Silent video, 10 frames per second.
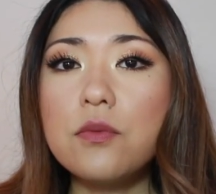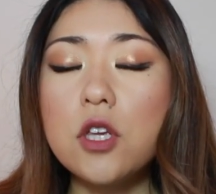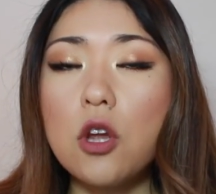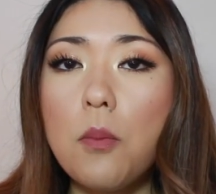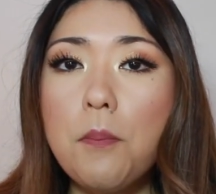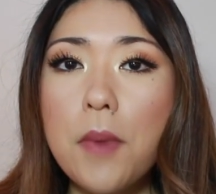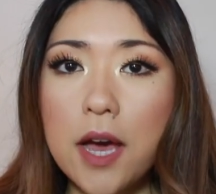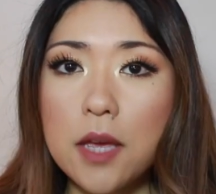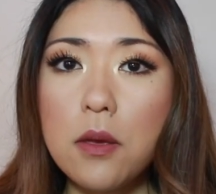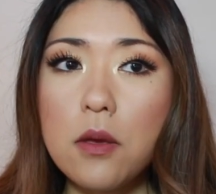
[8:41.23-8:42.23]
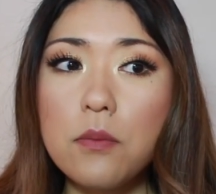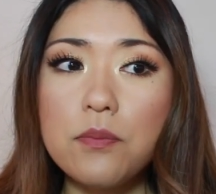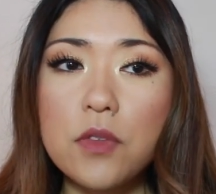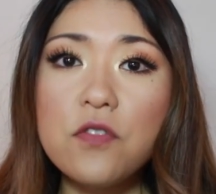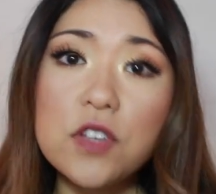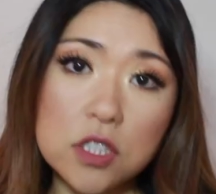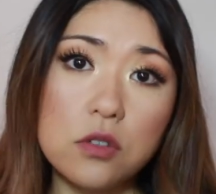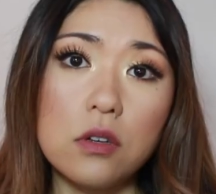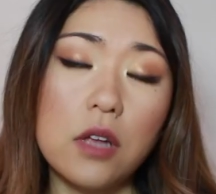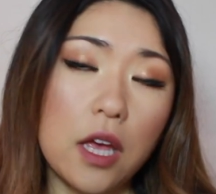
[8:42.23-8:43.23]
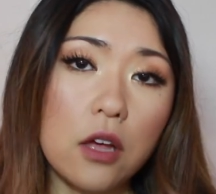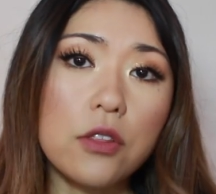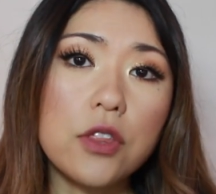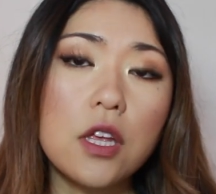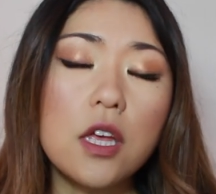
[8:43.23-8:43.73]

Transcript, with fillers: you know, my physical health.